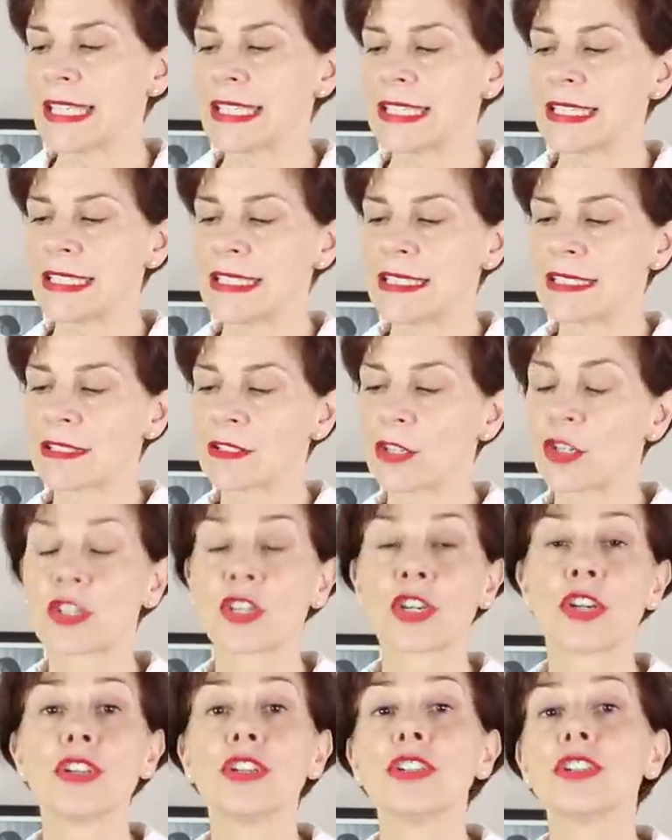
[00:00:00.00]
is a
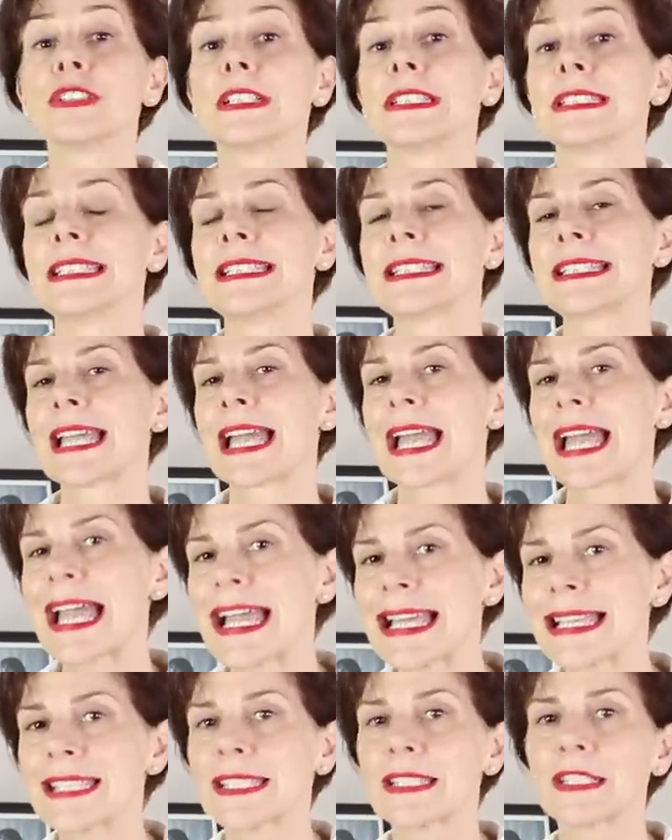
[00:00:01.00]
color that is
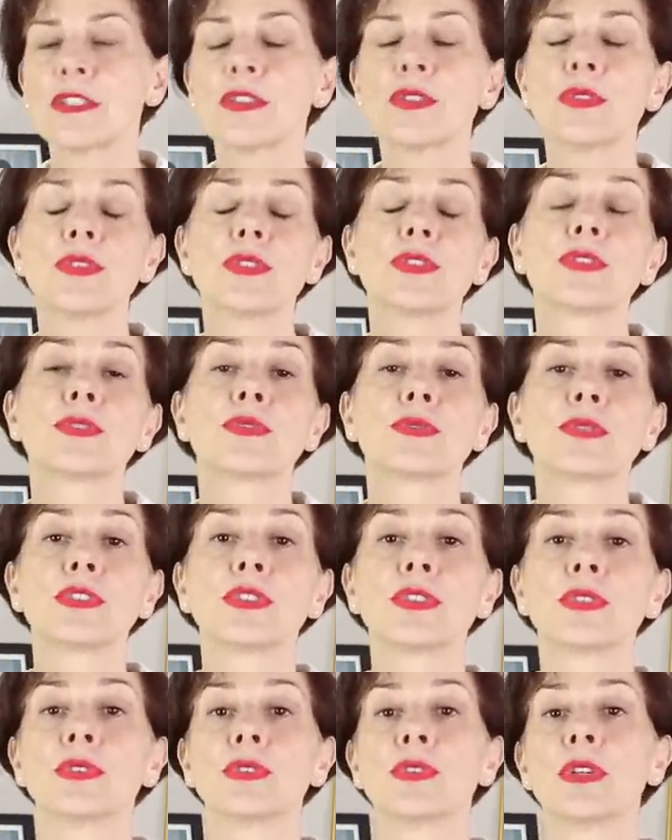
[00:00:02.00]
as close to
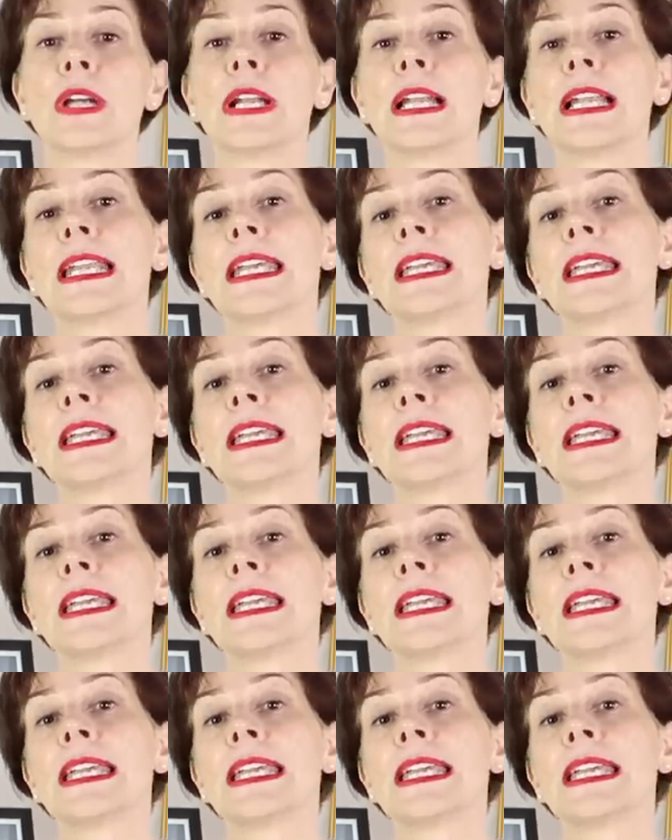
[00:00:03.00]
your